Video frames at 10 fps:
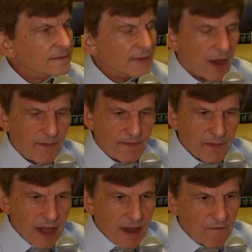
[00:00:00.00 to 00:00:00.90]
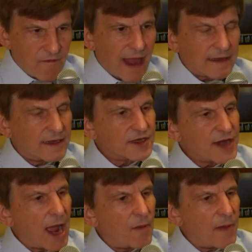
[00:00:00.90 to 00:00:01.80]
In fact, it's
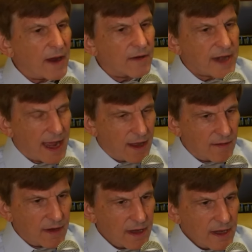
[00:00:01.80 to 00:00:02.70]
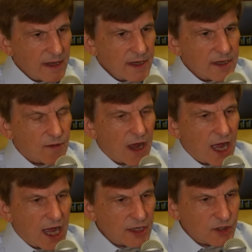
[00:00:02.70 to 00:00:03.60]
now pared down to
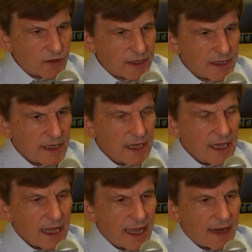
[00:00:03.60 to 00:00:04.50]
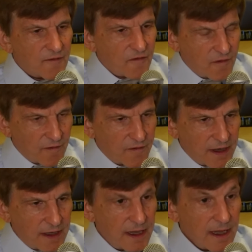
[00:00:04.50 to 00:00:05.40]

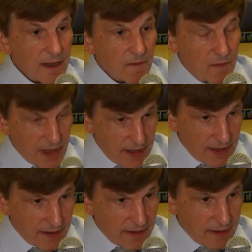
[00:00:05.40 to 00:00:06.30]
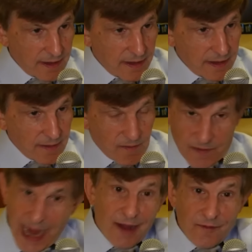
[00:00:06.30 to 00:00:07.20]
$150 billion.
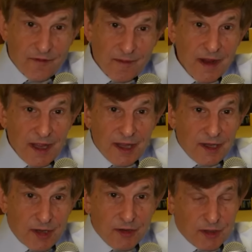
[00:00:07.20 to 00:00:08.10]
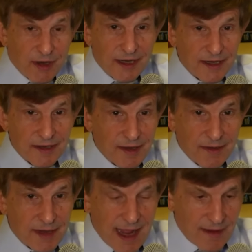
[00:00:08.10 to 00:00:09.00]
Down from $2
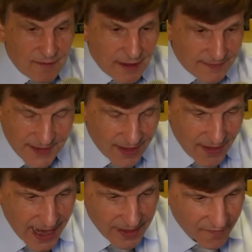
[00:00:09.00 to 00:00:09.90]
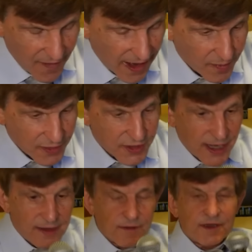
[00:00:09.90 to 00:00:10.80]
trillion, down
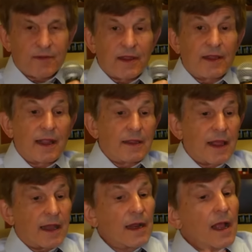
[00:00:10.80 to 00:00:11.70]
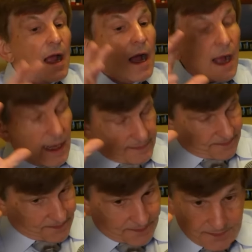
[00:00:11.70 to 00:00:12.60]
85% or something like that.
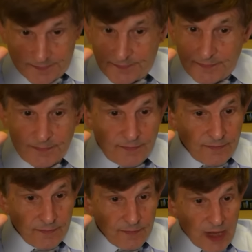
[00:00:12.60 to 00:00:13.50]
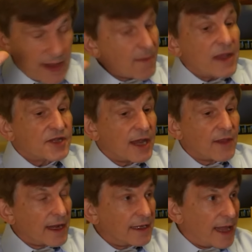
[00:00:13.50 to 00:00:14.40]
That may sound
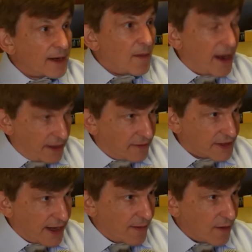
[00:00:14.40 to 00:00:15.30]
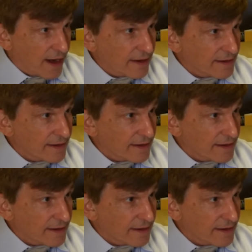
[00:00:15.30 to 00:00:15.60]
like a lot of money, Sam, right?